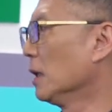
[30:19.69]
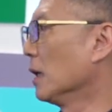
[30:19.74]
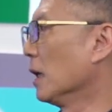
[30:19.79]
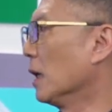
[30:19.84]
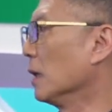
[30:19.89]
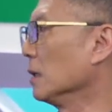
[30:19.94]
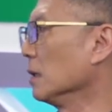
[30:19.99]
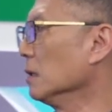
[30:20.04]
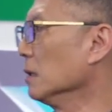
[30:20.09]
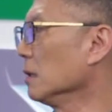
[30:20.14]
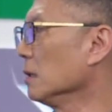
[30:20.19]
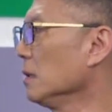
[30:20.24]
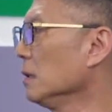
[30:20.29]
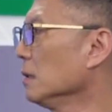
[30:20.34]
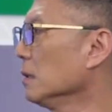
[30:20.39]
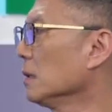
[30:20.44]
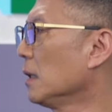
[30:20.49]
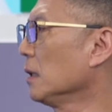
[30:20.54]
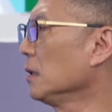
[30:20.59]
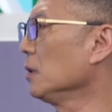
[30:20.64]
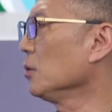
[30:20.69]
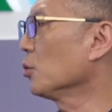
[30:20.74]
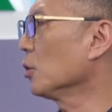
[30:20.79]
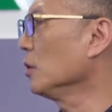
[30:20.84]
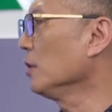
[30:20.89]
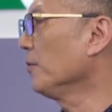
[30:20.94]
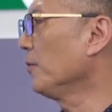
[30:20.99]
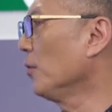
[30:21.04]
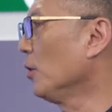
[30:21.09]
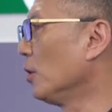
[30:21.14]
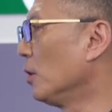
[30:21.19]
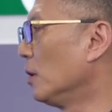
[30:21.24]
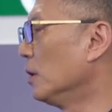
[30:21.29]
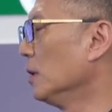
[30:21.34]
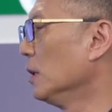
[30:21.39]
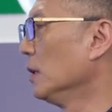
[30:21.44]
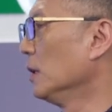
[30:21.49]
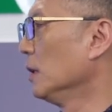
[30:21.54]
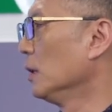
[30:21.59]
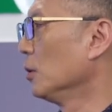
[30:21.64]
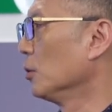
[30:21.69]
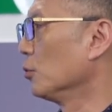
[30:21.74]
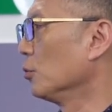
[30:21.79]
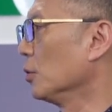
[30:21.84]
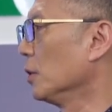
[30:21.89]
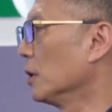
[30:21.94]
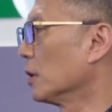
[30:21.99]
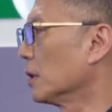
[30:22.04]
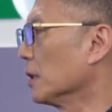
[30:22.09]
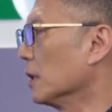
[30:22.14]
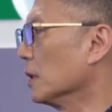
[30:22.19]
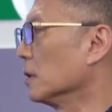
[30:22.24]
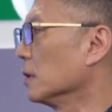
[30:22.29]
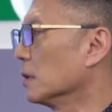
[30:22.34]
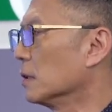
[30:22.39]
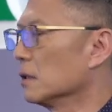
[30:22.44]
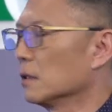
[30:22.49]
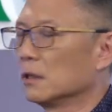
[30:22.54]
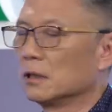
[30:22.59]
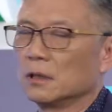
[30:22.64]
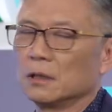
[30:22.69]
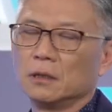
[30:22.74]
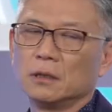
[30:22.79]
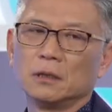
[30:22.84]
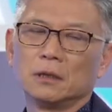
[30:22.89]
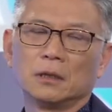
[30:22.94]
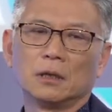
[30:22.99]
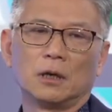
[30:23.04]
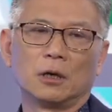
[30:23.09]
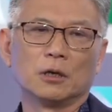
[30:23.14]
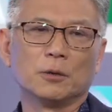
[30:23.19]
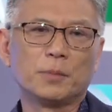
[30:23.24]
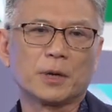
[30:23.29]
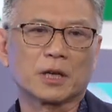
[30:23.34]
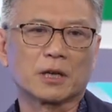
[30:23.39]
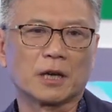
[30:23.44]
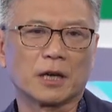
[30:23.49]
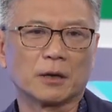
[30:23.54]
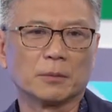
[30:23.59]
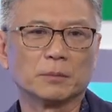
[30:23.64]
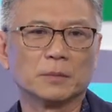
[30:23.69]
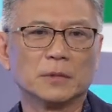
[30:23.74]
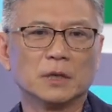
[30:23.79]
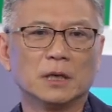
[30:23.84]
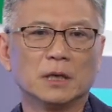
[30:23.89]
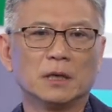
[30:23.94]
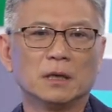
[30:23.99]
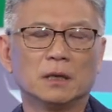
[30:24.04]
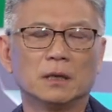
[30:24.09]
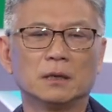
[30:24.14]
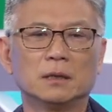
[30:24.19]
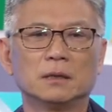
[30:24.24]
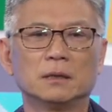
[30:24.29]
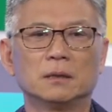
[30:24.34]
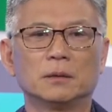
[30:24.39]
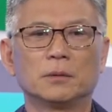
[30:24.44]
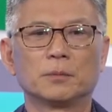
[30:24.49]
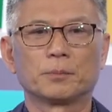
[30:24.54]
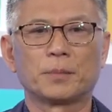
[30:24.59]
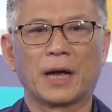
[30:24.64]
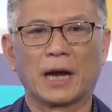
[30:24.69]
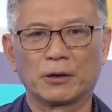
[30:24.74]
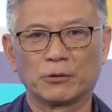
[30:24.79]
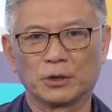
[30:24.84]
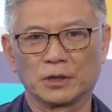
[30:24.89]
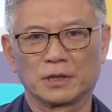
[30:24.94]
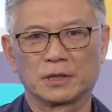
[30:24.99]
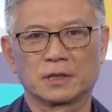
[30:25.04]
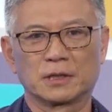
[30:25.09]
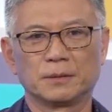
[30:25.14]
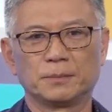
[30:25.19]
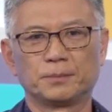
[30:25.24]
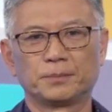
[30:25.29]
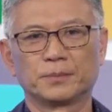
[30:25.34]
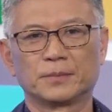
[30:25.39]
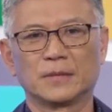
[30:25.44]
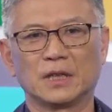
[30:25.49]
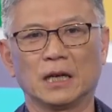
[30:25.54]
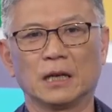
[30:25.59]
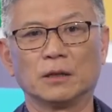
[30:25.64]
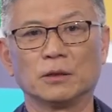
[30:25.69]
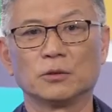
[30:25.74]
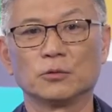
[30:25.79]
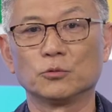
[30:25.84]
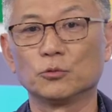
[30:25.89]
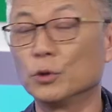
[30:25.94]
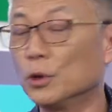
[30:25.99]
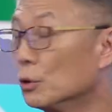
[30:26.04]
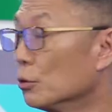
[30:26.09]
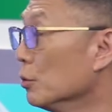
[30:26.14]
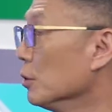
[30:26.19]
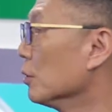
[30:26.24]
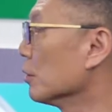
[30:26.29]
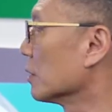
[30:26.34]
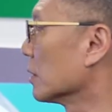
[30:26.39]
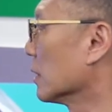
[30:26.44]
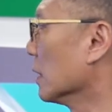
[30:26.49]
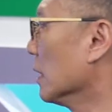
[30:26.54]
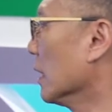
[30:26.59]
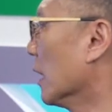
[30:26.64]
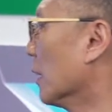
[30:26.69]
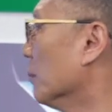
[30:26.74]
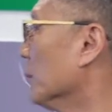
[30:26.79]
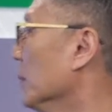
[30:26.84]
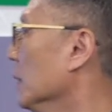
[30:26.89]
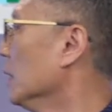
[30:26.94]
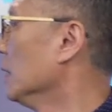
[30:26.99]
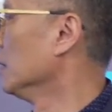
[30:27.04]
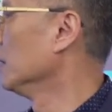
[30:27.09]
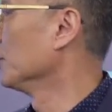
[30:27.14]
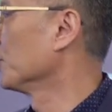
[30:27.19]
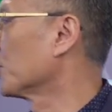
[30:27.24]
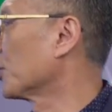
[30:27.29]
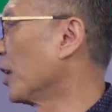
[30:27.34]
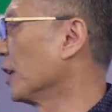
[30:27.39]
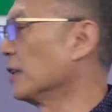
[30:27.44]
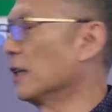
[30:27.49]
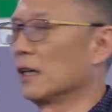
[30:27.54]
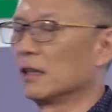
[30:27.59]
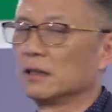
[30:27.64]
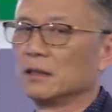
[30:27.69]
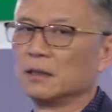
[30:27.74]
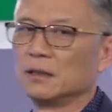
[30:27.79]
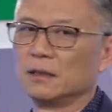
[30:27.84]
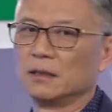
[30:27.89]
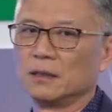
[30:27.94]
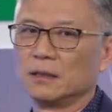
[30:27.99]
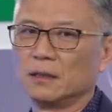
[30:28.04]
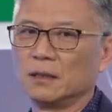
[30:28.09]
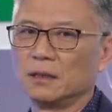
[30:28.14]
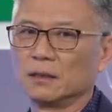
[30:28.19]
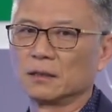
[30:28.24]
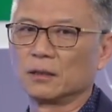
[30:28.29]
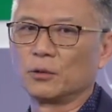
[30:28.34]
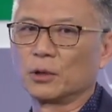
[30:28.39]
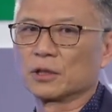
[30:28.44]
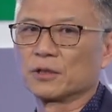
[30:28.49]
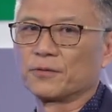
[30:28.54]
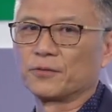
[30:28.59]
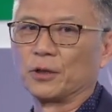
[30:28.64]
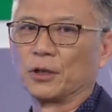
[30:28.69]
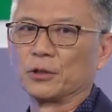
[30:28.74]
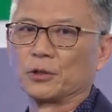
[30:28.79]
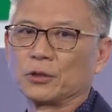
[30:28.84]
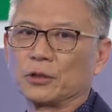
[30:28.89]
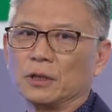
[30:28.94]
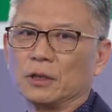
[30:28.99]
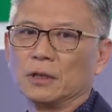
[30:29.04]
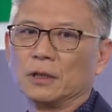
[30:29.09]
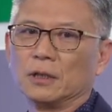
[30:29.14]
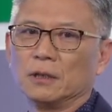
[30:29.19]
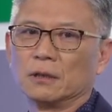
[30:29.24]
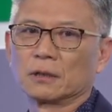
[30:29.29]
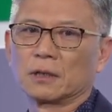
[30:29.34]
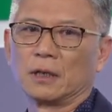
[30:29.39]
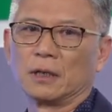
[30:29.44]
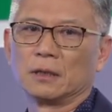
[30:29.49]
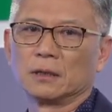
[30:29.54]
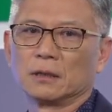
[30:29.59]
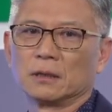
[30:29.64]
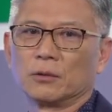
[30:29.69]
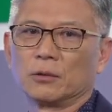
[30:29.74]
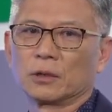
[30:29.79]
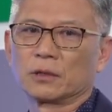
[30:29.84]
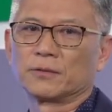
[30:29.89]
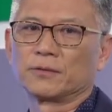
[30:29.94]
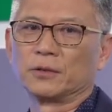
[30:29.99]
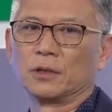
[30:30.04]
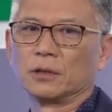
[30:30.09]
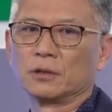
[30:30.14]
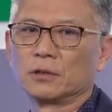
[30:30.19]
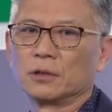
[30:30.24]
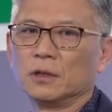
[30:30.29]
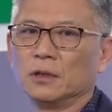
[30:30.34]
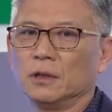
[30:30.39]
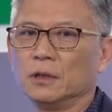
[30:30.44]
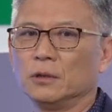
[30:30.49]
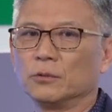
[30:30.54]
And in the year 1924, we are in the Olympic game, Paris, and we do use the name China. That was French, okay? That was French.